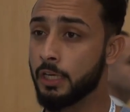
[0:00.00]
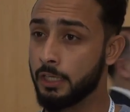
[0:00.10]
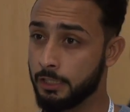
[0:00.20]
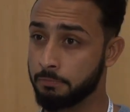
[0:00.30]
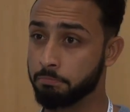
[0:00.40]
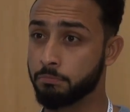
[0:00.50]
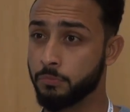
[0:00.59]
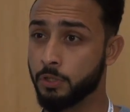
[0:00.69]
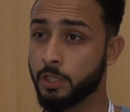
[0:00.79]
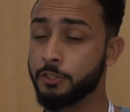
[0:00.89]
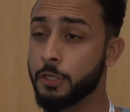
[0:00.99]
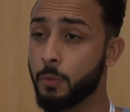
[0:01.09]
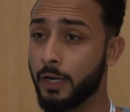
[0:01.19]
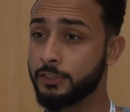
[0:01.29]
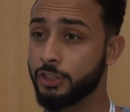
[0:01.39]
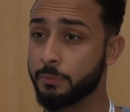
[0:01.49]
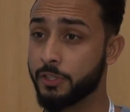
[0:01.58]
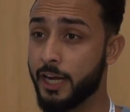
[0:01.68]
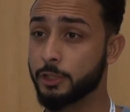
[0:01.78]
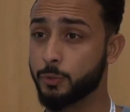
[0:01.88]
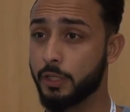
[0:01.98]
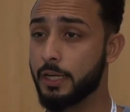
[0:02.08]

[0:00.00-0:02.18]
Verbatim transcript: um, country-wise chapter as well,